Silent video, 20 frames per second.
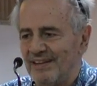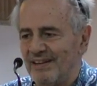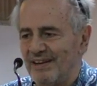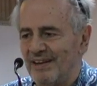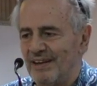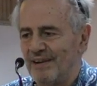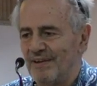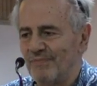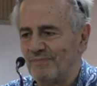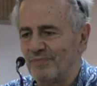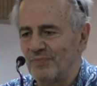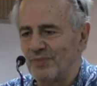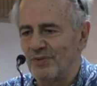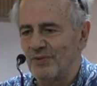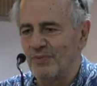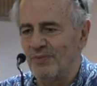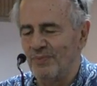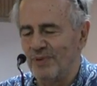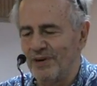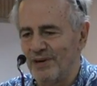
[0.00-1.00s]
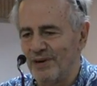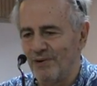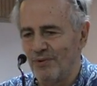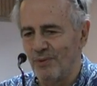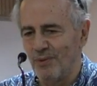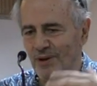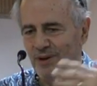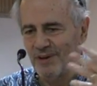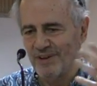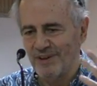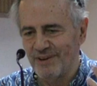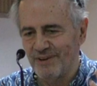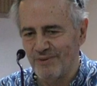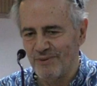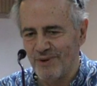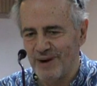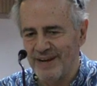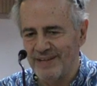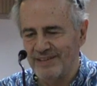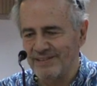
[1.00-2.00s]
um, we are all
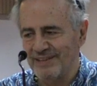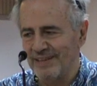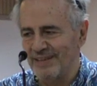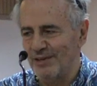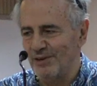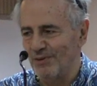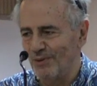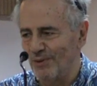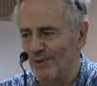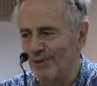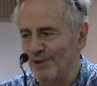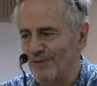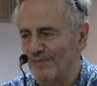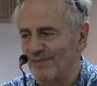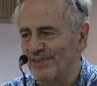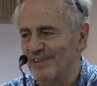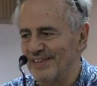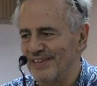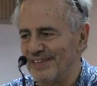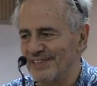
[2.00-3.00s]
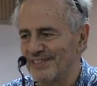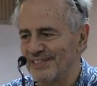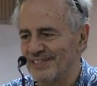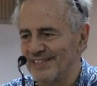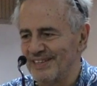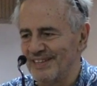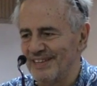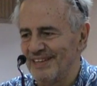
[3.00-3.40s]
writing in all of these,